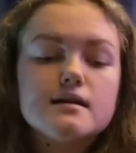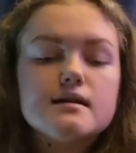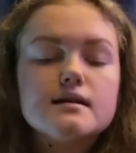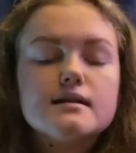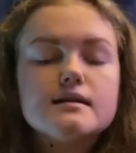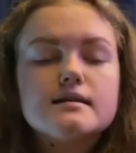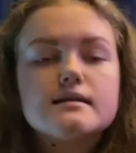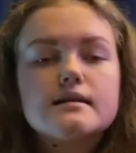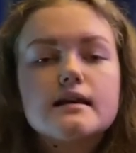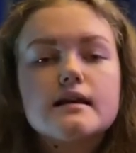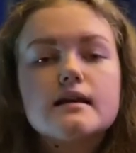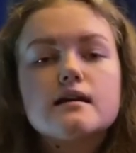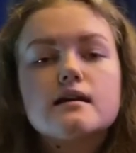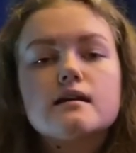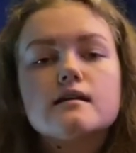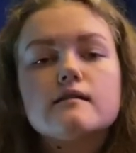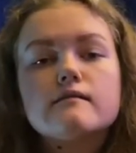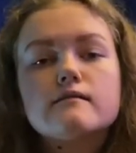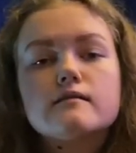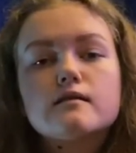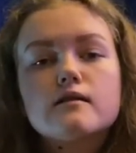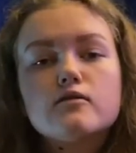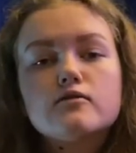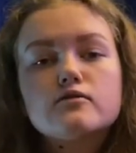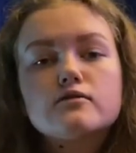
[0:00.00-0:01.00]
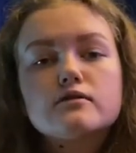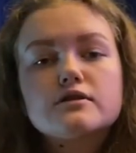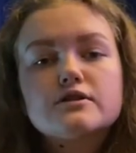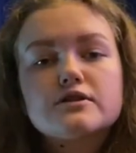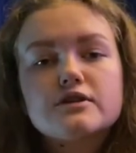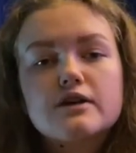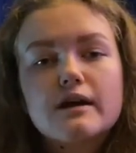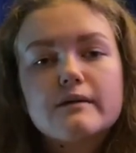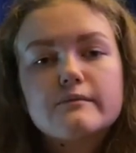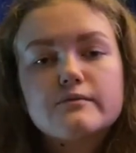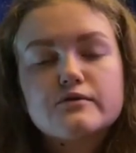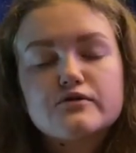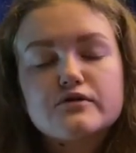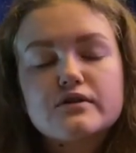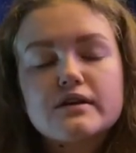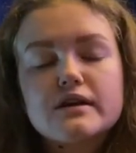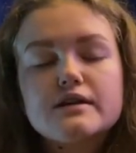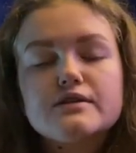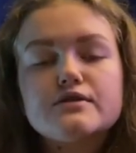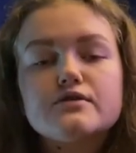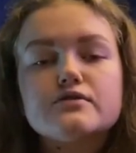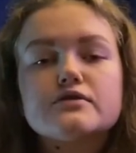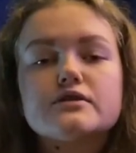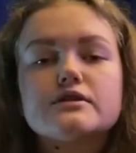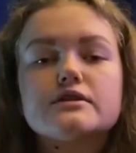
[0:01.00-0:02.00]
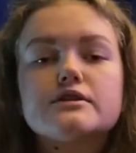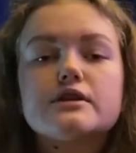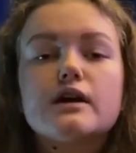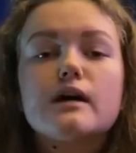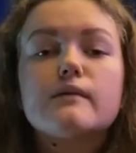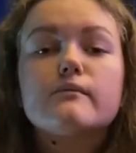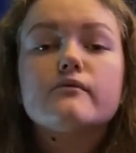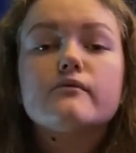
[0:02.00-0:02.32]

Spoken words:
It takes a long time to get to the top